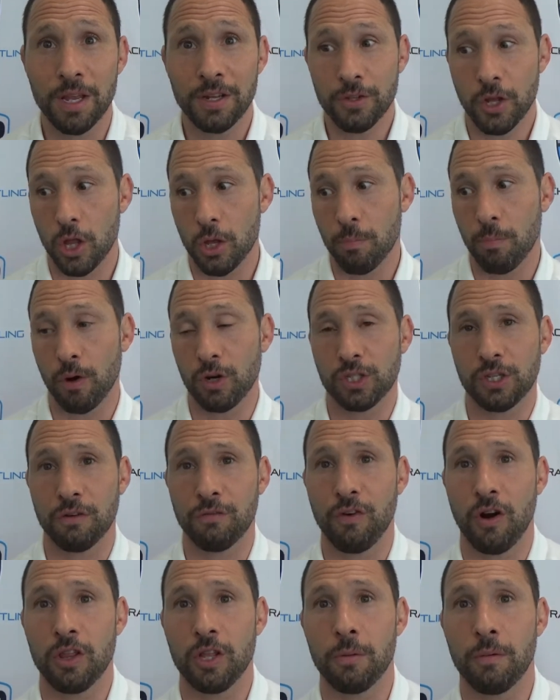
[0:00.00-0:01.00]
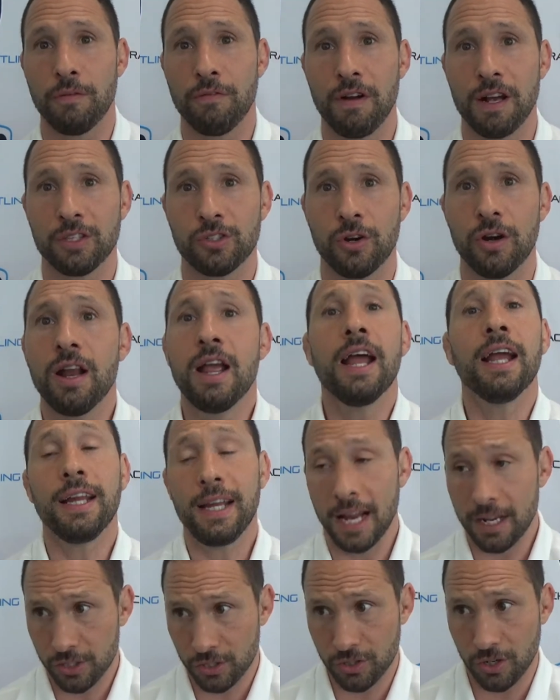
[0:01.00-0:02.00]
Another person in front of their professor.
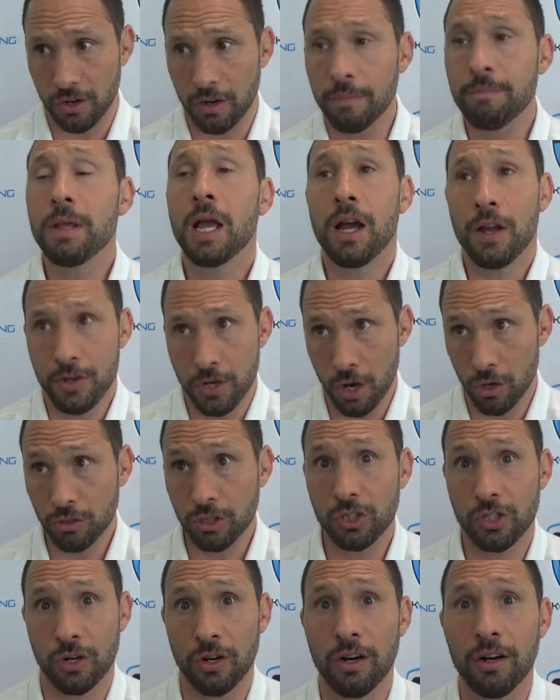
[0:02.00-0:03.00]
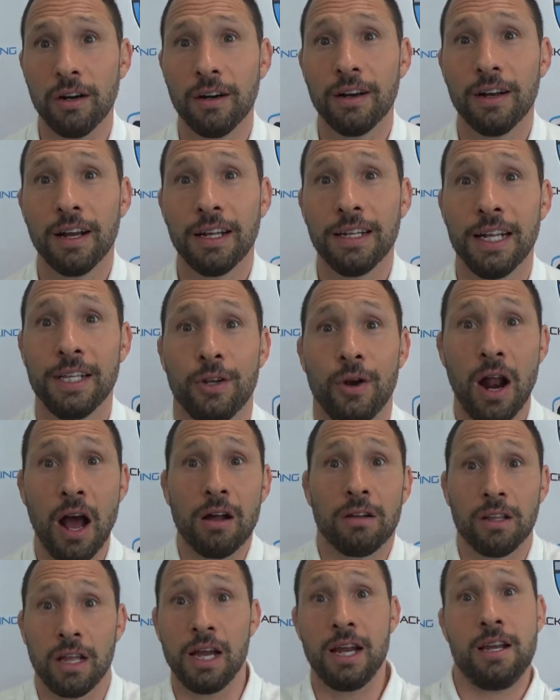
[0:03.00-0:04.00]
Yes, sir. And no, sir. And then they're
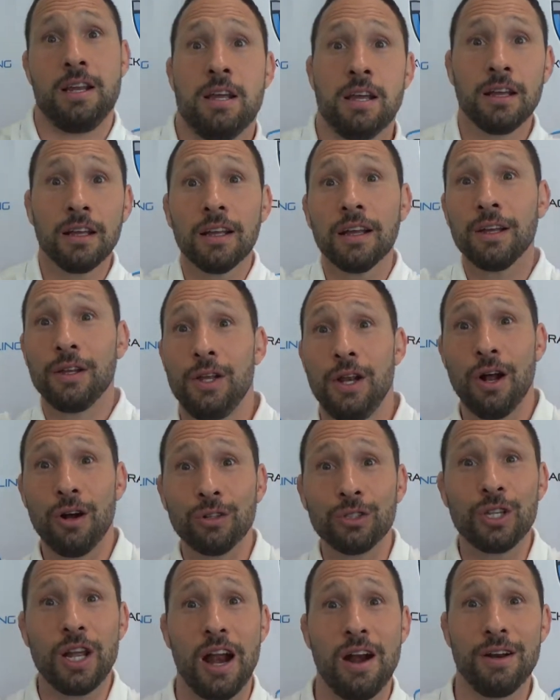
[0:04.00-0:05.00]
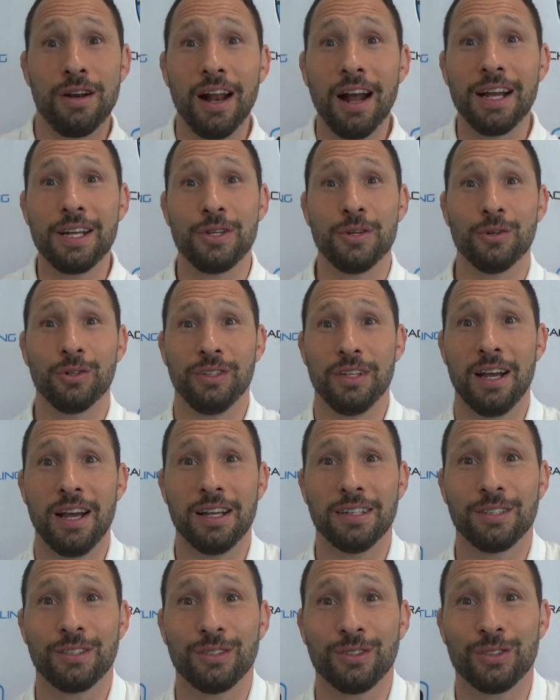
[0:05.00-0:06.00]
out, like, you know, Saturday night doing this.